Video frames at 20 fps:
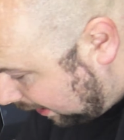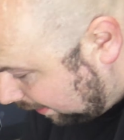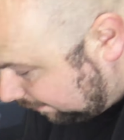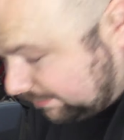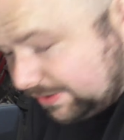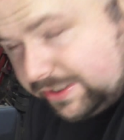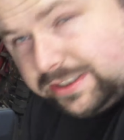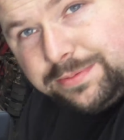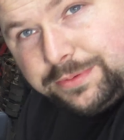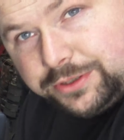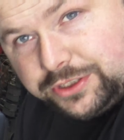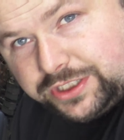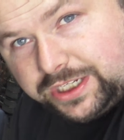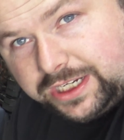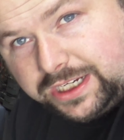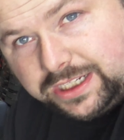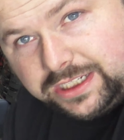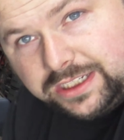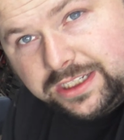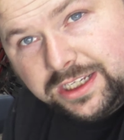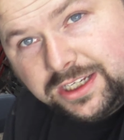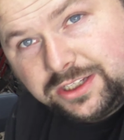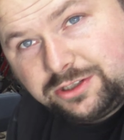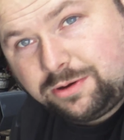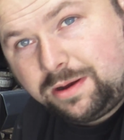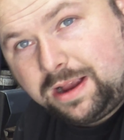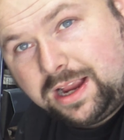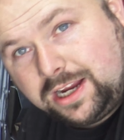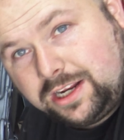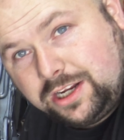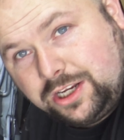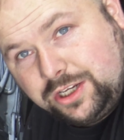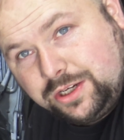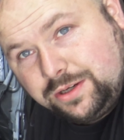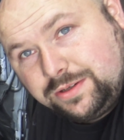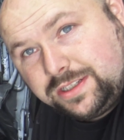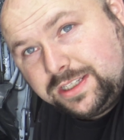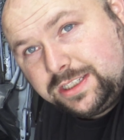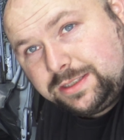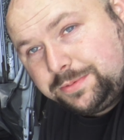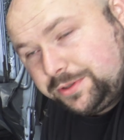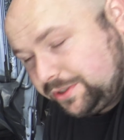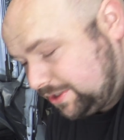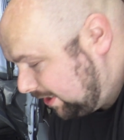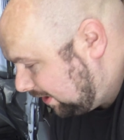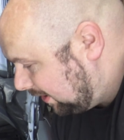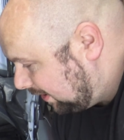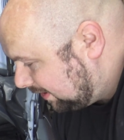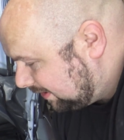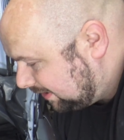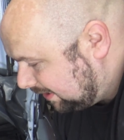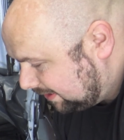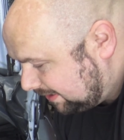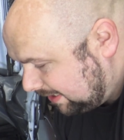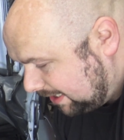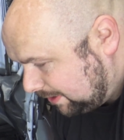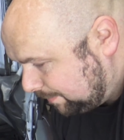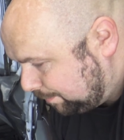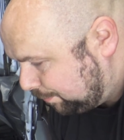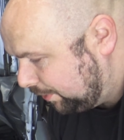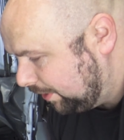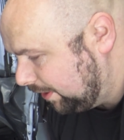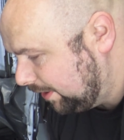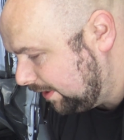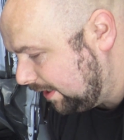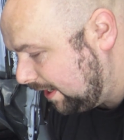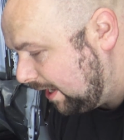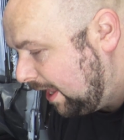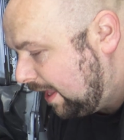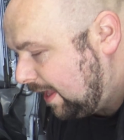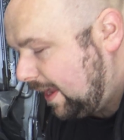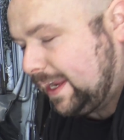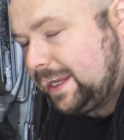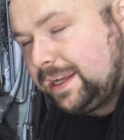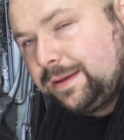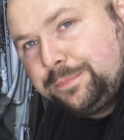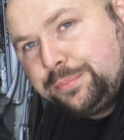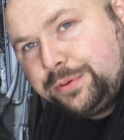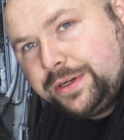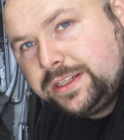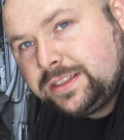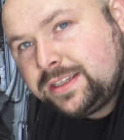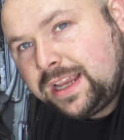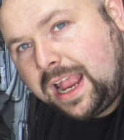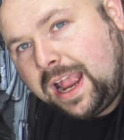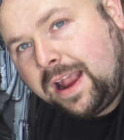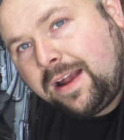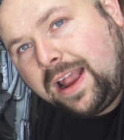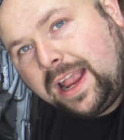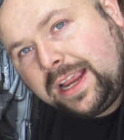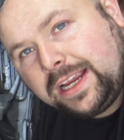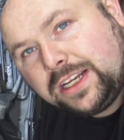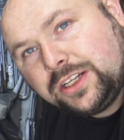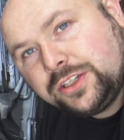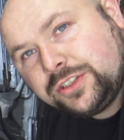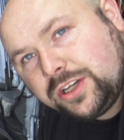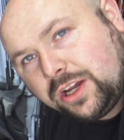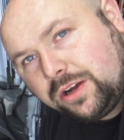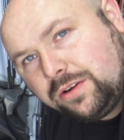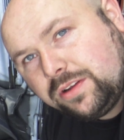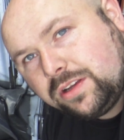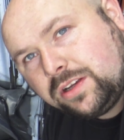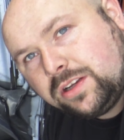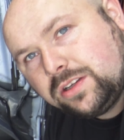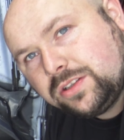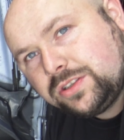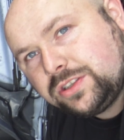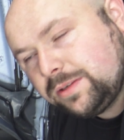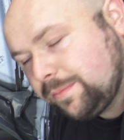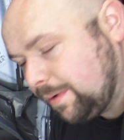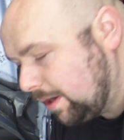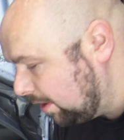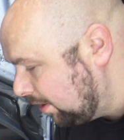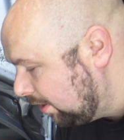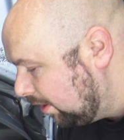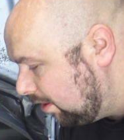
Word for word: have this machine, so I'm going to use this machine because it's brilliant. I can print it out, I can show the customer,